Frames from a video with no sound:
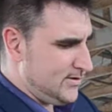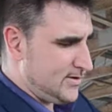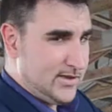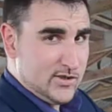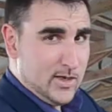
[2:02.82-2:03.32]

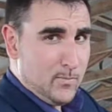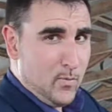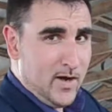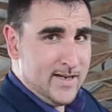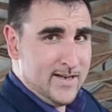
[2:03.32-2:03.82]
just going to jump.
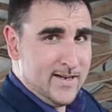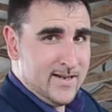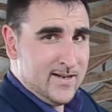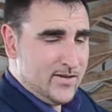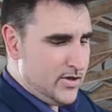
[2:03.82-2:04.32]
One,
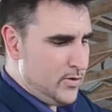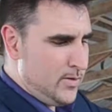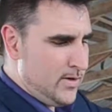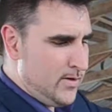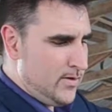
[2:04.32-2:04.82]
two,
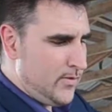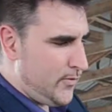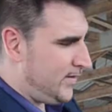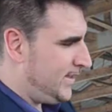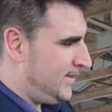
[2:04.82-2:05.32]

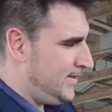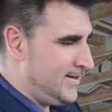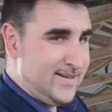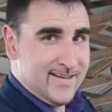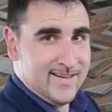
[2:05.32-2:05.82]
three.
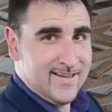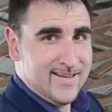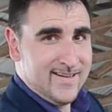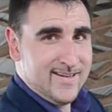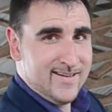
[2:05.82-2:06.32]

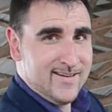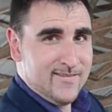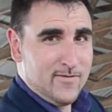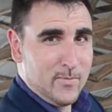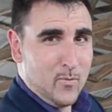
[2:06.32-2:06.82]

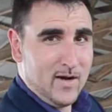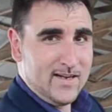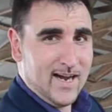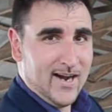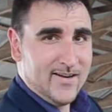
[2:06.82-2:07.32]
From the one
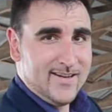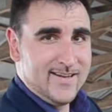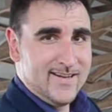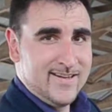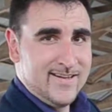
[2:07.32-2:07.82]
card
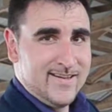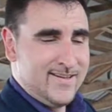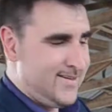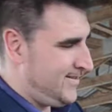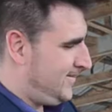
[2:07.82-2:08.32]

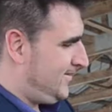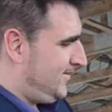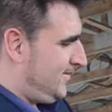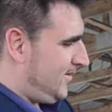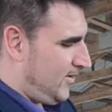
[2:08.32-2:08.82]

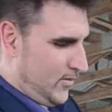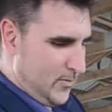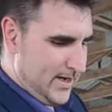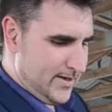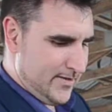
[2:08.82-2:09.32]
all the
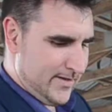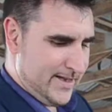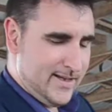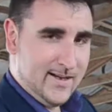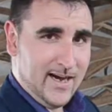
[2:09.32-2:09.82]
way to
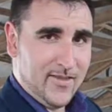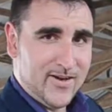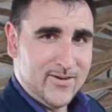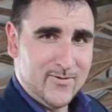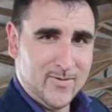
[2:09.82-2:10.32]
the other.
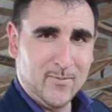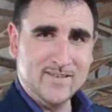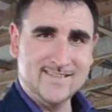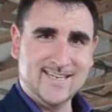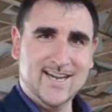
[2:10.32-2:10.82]
What
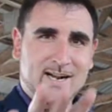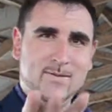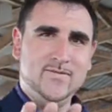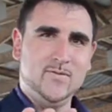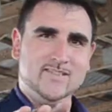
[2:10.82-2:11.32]
was the card? I
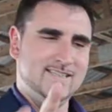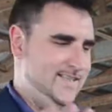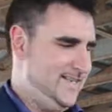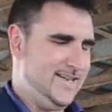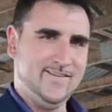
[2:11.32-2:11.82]
believe it
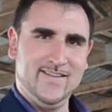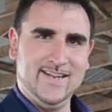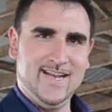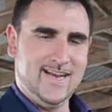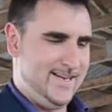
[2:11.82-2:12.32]
was the
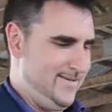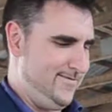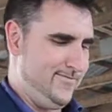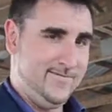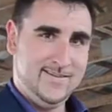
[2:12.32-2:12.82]
Nine of
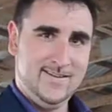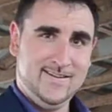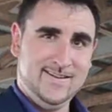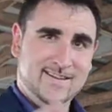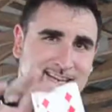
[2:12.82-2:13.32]

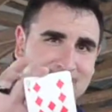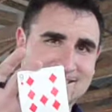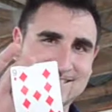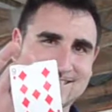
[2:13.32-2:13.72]
Diamonds.